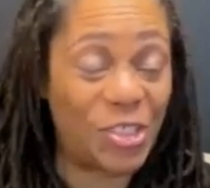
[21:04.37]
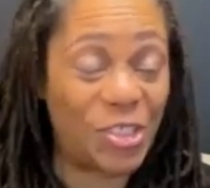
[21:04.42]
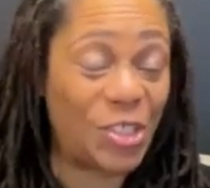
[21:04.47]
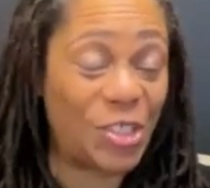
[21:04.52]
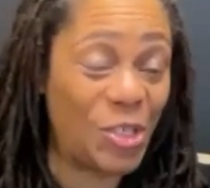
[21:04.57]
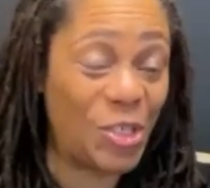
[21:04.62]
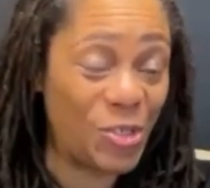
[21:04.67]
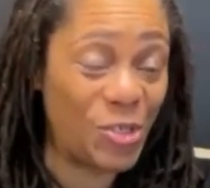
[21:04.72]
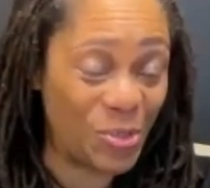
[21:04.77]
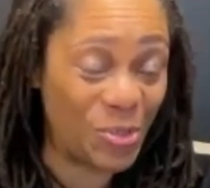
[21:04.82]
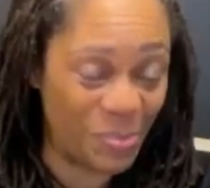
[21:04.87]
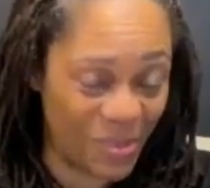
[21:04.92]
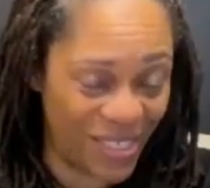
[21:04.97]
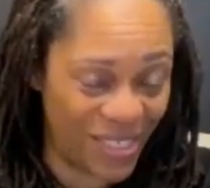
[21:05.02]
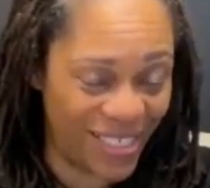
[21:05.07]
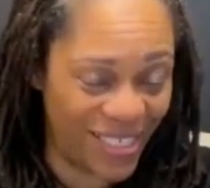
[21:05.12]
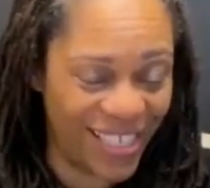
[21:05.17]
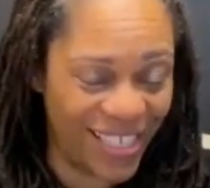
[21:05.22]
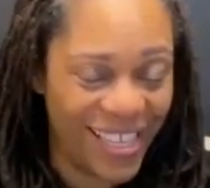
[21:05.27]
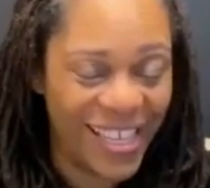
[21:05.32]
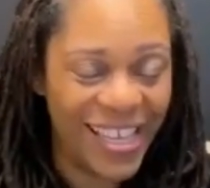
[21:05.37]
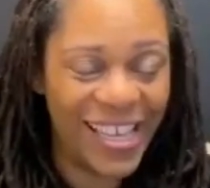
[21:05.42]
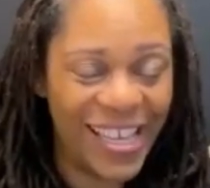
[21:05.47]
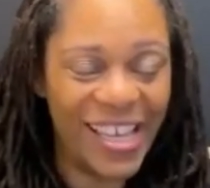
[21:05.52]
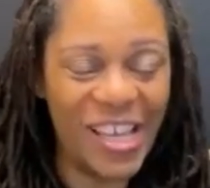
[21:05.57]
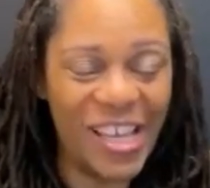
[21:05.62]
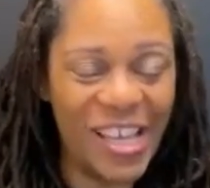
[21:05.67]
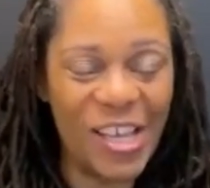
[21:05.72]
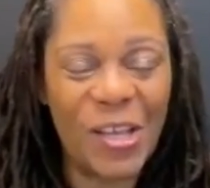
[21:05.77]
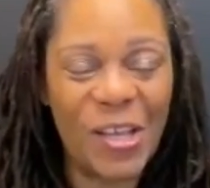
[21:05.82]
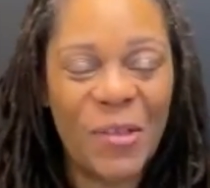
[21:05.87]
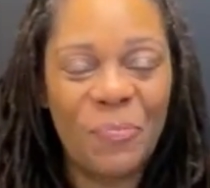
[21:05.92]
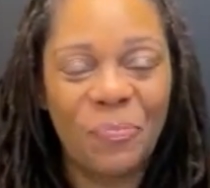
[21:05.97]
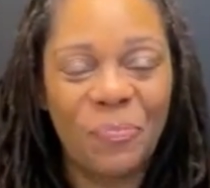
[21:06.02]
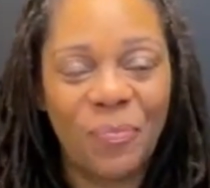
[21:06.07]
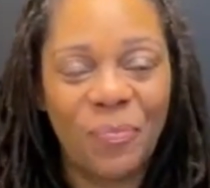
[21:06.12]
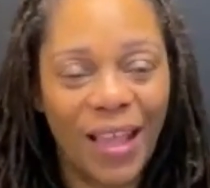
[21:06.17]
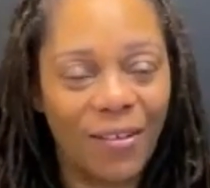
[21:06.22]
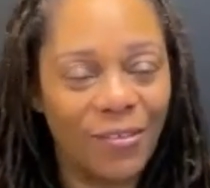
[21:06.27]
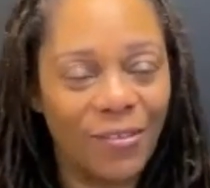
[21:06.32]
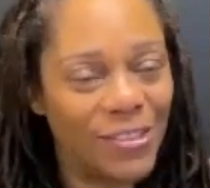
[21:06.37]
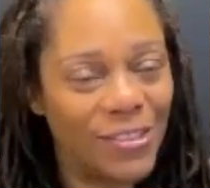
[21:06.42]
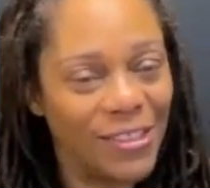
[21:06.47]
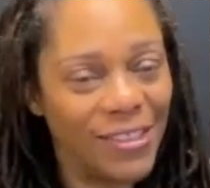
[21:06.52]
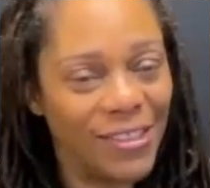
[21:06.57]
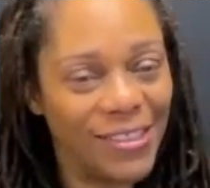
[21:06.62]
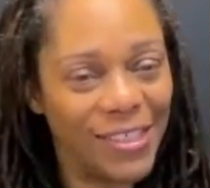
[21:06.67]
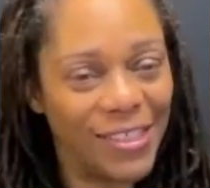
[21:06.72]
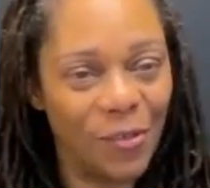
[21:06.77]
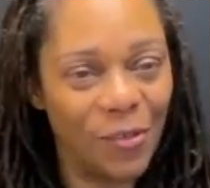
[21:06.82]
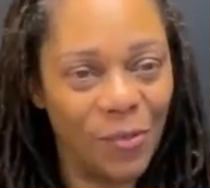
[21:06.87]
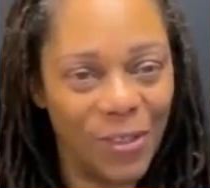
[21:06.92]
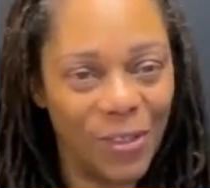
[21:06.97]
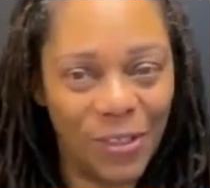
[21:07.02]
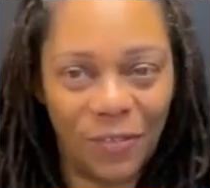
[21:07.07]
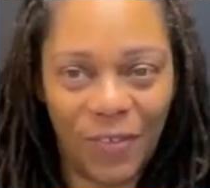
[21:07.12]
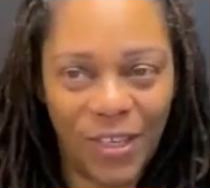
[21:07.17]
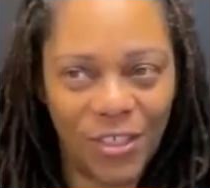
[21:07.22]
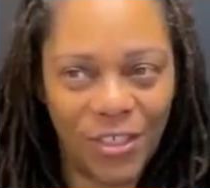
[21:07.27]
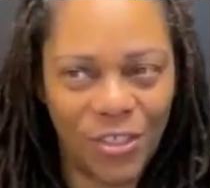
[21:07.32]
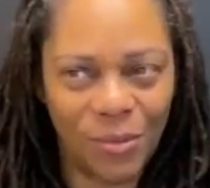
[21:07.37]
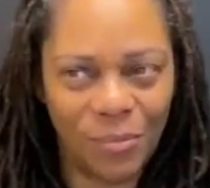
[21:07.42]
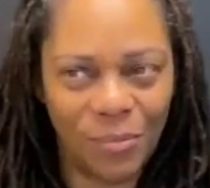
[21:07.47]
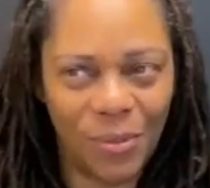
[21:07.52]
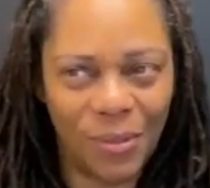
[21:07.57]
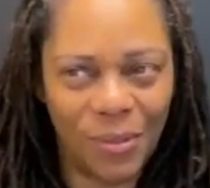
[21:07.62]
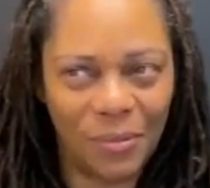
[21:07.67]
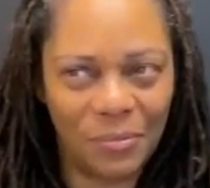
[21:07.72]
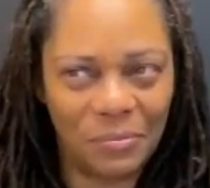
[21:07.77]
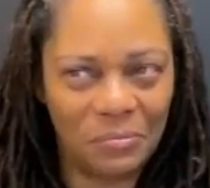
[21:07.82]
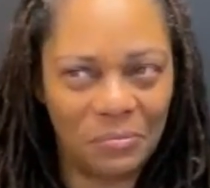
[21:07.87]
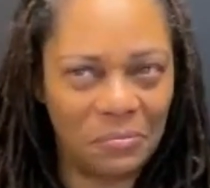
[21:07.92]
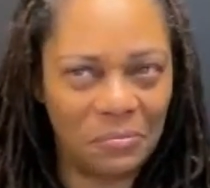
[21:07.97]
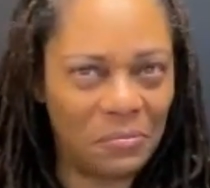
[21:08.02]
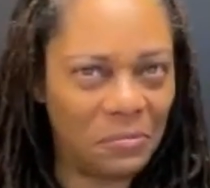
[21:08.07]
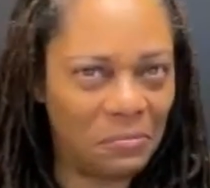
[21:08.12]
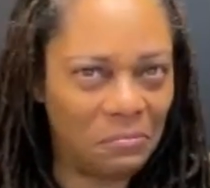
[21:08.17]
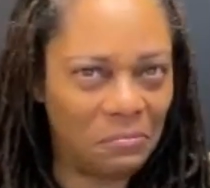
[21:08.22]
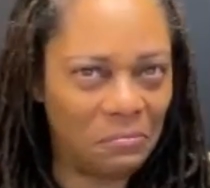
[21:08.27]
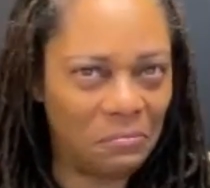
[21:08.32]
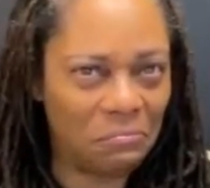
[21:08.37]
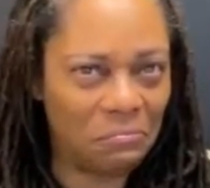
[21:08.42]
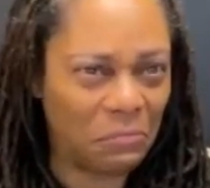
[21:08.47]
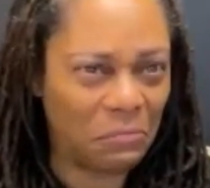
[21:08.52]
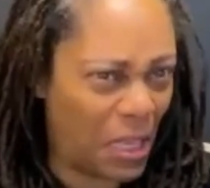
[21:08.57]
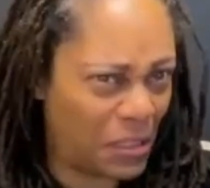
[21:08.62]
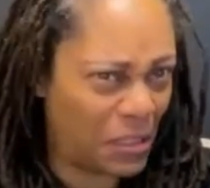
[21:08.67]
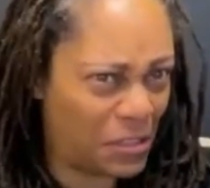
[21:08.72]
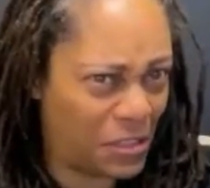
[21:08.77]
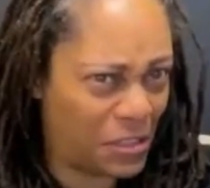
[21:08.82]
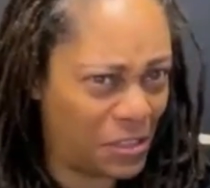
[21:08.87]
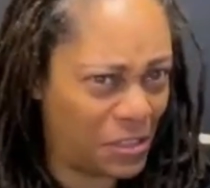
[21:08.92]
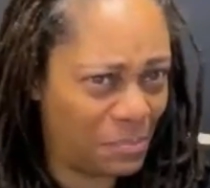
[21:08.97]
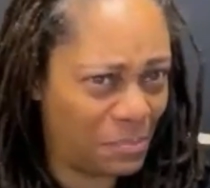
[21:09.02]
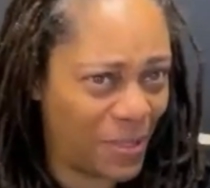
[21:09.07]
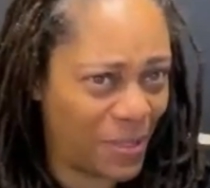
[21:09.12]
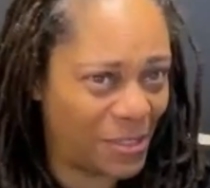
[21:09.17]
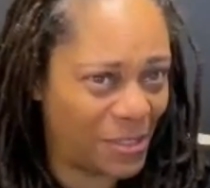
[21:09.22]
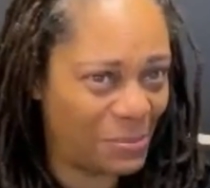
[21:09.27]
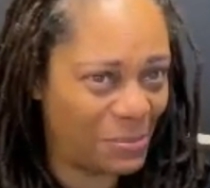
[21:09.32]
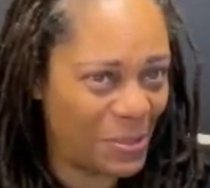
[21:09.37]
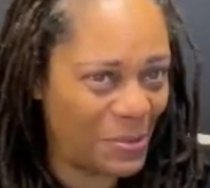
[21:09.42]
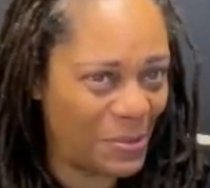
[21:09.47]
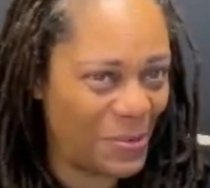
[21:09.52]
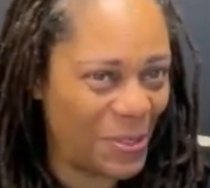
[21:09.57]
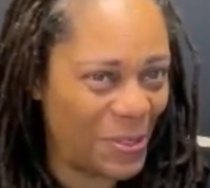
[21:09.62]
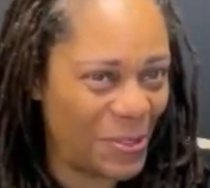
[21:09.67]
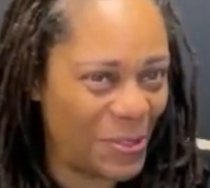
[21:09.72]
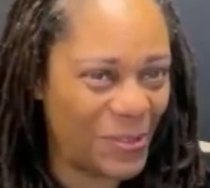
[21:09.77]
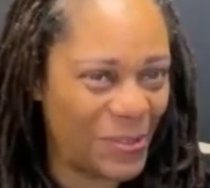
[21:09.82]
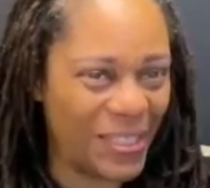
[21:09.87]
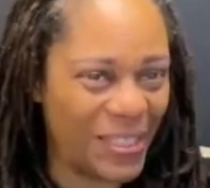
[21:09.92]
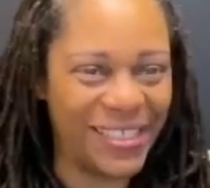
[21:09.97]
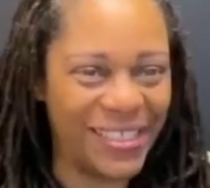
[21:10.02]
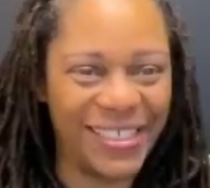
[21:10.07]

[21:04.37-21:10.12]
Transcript: excuse me. I was going to say renovation, but that could possibly work.